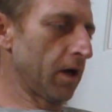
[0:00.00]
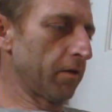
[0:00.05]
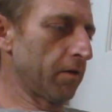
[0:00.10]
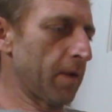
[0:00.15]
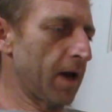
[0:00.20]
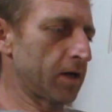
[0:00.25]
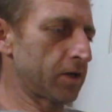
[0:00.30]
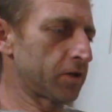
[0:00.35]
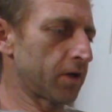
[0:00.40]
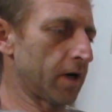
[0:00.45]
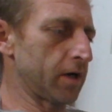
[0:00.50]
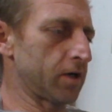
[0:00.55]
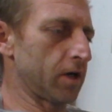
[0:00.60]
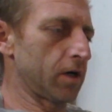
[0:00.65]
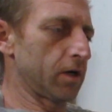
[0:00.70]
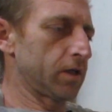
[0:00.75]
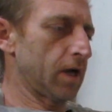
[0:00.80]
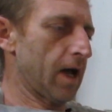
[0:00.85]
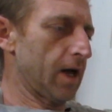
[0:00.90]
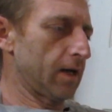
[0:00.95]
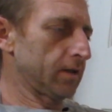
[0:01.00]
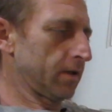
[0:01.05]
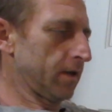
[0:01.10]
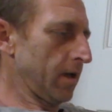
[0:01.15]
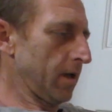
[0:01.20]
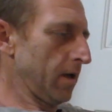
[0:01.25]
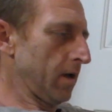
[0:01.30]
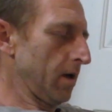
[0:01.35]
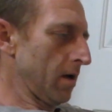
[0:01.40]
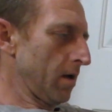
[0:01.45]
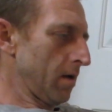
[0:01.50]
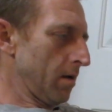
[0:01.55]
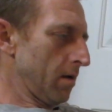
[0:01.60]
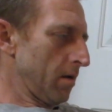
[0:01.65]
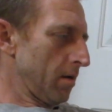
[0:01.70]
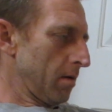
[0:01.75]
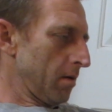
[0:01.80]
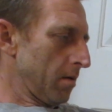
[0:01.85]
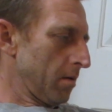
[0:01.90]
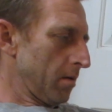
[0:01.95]
magistrate judge as the
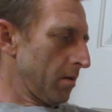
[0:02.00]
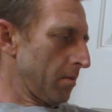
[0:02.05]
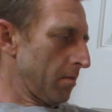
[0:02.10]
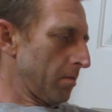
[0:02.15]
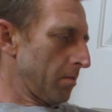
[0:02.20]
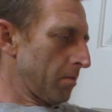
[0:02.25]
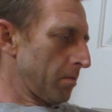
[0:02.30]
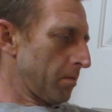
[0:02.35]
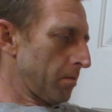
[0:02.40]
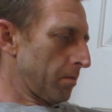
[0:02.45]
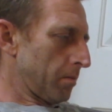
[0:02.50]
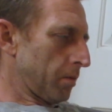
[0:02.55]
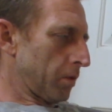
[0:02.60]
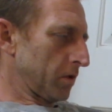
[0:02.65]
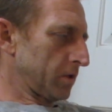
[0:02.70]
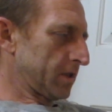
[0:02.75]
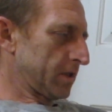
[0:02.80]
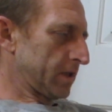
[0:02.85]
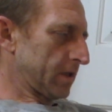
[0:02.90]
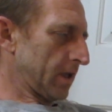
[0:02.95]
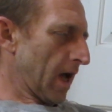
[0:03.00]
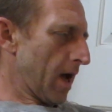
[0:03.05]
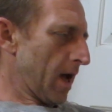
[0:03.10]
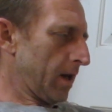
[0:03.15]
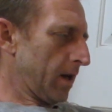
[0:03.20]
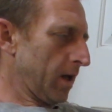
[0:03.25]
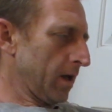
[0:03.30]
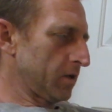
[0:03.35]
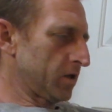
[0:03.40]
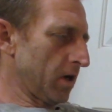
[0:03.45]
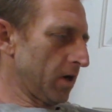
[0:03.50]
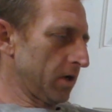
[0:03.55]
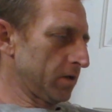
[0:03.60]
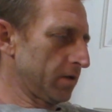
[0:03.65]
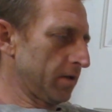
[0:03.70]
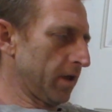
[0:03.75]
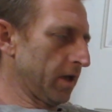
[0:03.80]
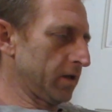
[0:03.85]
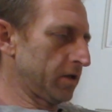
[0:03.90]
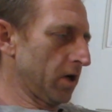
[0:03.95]
presiding
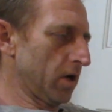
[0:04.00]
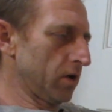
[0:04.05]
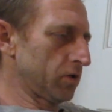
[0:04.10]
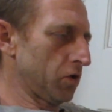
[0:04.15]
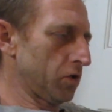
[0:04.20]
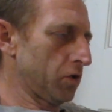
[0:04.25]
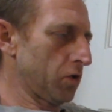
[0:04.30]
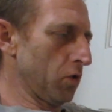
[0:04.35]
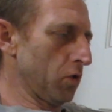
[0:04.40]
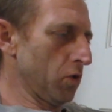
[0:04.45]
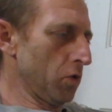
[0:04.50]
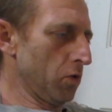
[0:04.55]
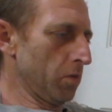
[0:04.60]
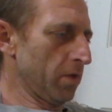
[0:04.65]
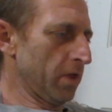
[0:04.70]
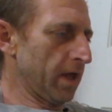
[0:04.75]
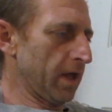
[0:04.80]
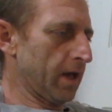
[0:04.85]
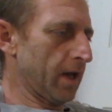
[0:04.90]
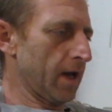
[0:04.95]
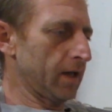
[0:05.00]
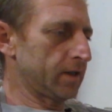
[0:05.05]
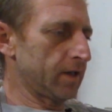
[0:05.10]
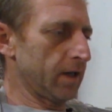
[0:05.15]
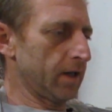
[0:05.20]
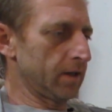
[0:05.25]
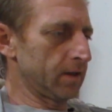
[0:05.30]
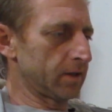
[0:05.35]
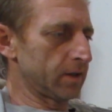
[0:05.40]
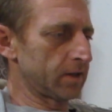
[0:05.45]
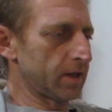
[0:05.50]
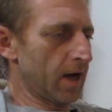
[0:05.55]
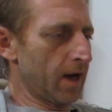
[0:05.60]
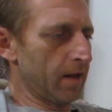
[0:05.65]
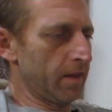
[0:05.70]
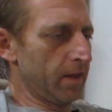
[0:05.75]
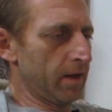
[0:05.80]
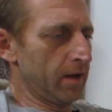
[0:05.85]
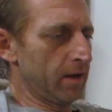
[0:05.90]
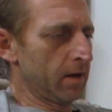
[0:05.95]
judge, the judge to whom the case is
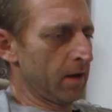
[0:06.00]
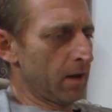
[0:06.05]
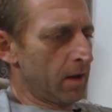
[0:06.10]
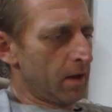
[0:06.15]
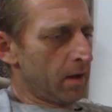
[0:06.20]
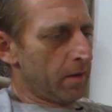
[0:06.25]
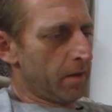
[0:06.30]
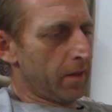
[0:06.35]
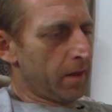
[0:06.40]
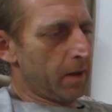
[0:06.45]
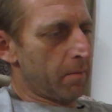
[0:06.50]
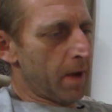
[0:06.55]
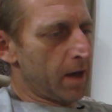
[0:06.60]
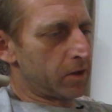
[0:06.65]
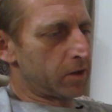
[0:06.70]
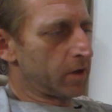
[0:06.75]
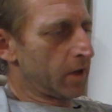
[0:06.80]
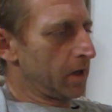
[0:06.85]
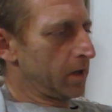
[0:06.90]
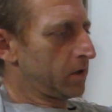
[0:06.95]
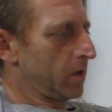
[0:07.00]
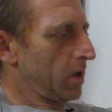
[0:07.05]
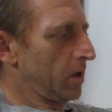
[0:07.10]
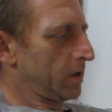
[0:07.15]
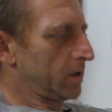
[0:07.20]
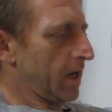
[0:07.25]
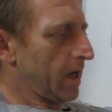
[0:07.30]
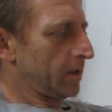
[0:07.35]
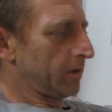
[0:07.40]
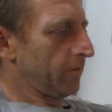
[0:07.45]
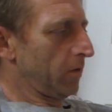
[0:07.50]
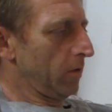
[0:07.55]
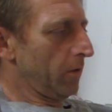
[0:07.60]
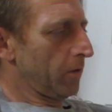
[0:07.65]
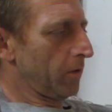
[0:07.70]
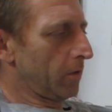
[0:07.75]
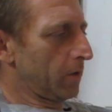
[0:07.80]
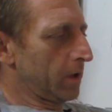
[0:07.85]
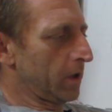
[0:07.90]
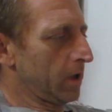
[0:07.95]
assigned, then the magistrate judge has full
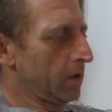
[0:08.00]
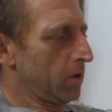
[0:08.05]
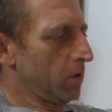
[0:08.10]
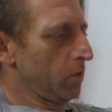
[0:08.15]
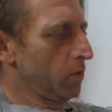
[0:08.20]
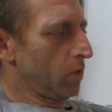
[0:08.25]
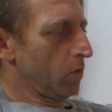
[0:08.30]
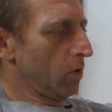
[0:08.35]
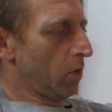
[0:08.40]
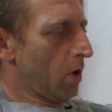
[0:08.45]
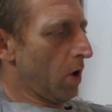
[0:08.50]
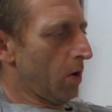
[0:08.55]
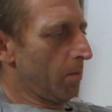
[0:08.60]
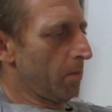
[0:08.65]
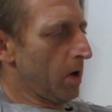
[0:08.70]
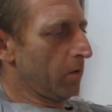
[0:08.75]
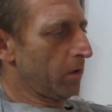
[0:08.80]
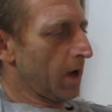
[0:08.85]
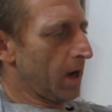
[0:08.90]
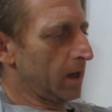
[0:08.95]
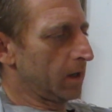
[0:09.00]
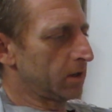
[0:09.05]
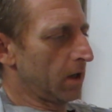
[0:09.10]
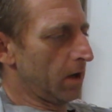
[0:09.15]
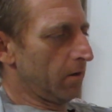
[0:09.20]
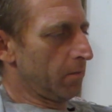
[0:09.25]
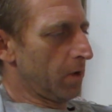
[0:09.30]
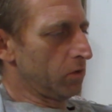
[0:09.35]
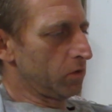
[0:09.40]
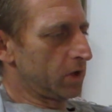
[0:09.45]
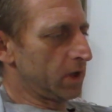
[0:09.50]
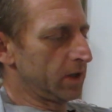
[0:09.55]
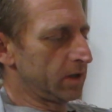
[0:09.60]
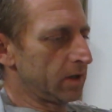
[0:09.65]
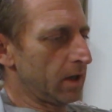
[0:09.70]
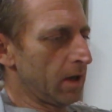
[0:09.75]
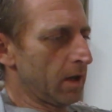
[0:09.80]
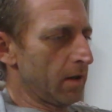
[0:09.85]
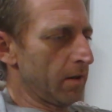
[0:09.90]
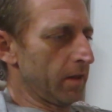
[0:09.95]
authority to rule on both kinds of motions,
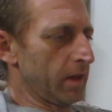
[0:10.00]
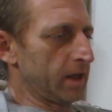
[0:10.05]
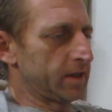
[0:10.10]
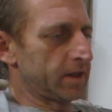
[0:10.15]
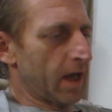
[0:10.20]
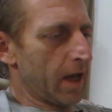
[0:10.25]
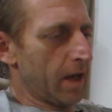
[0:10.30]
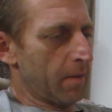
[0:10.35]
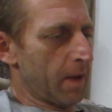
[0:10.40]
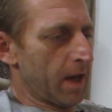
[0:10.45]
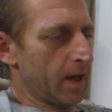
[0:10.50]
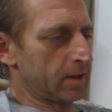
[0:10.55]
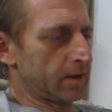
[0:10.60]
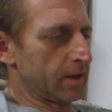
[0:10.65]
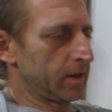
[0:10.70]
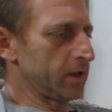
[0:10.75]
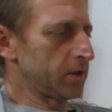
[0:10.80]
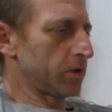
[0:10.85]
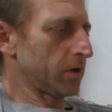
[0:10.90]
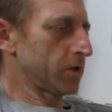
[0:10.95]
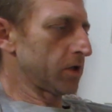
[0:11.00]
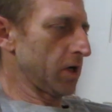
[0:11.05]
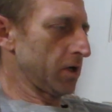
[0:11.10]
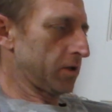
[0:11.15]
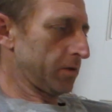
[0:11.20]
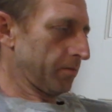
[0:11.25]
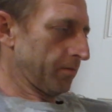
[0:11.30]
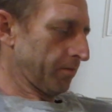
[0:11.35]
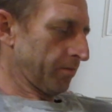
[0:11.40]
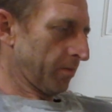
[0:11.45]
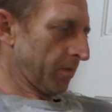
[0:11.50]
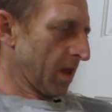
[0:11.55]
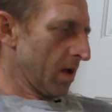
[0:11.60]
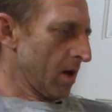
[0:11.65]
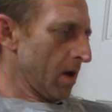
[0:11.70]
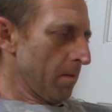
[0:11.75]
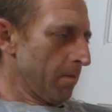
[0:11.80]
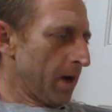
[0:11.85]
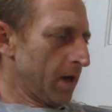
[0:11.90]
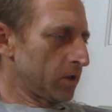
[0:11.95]
the same as the district judge.
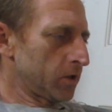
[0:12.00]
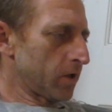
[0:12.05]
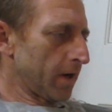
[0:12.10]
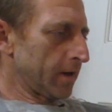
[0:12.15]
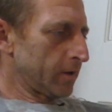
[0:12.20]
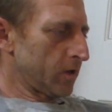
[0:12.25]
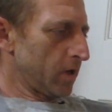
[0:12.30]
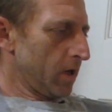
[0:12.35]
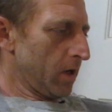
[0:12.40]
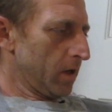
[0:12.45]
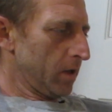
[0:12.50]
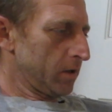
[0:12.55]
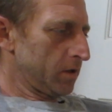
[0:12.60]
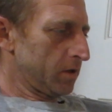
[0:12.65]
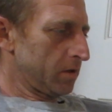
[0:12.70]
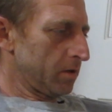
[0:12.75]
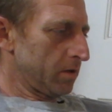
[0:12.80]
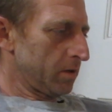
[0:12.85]
Magistrate judge